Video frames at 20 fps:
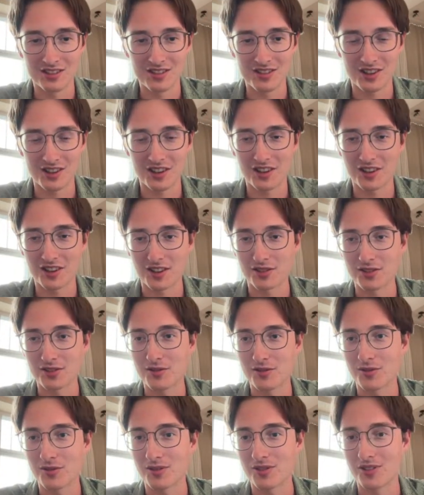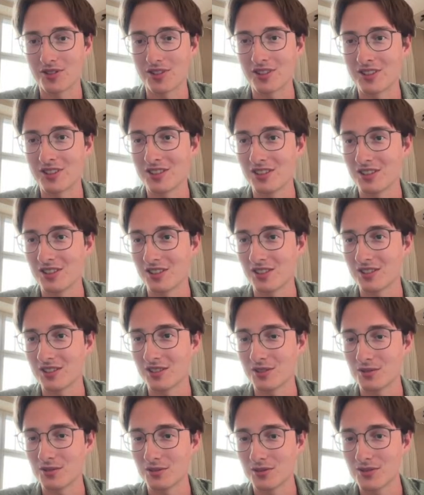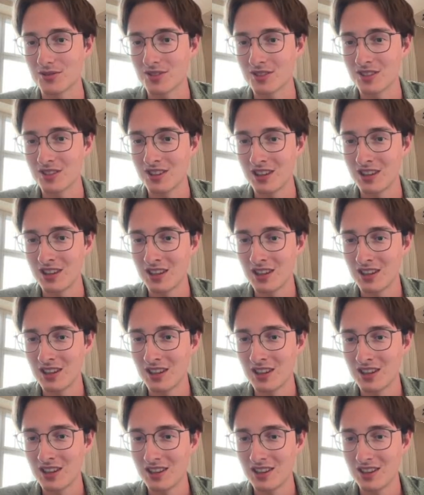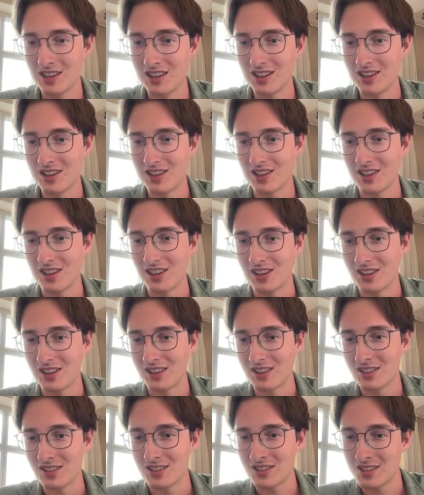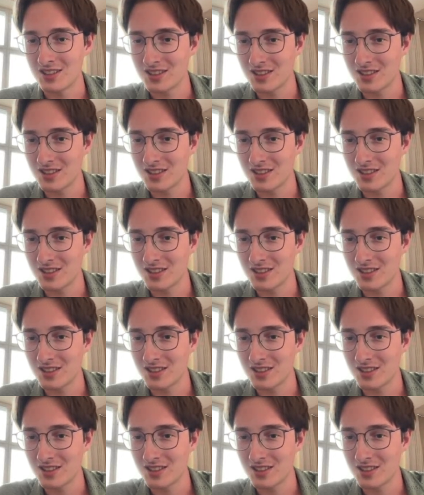Check it out for all the tools. And